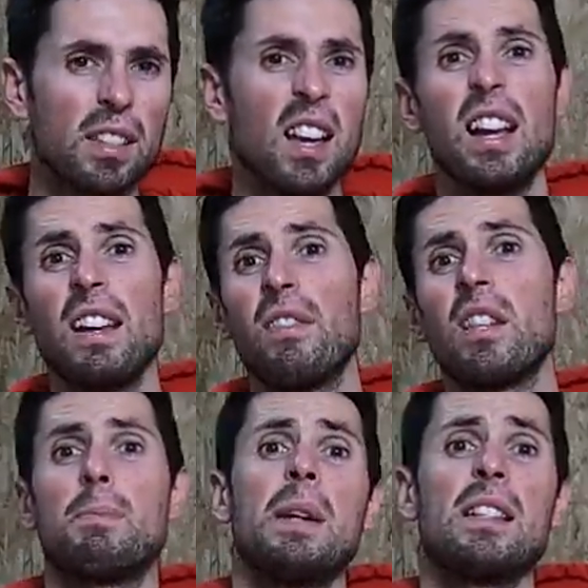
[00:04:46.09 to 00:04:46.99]
certainly for
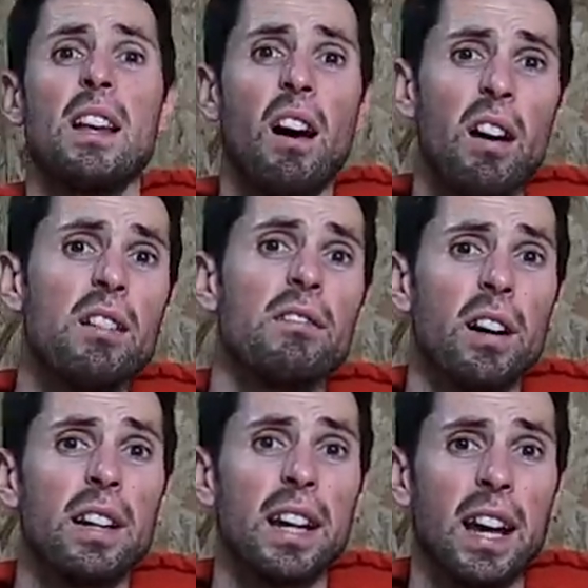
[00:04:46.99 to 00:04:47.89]
the speeds that I
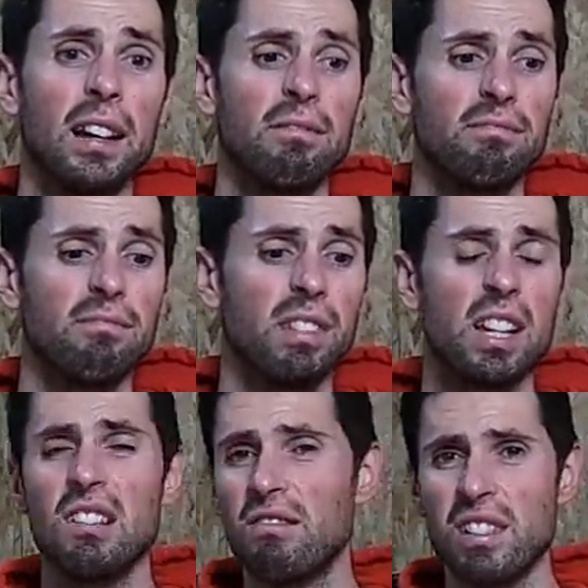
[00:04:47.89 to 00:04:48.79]
ride at,
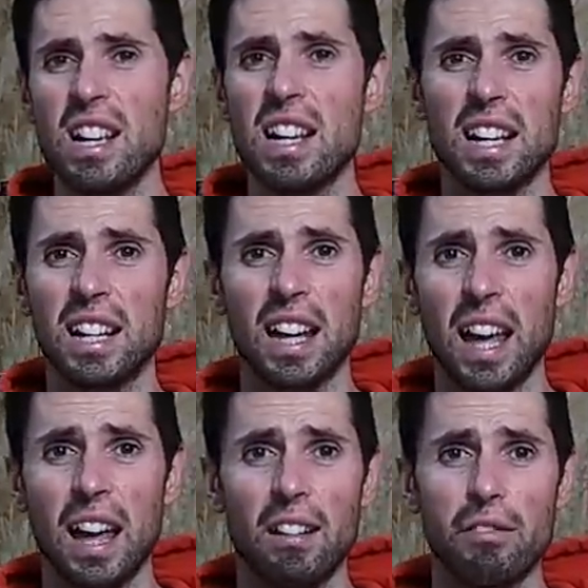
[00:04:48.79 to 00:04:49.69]
it's not really going to
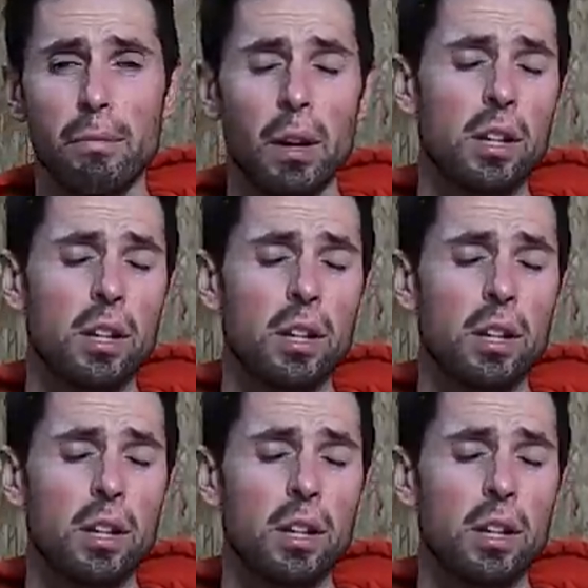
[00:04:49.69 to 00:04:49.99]
have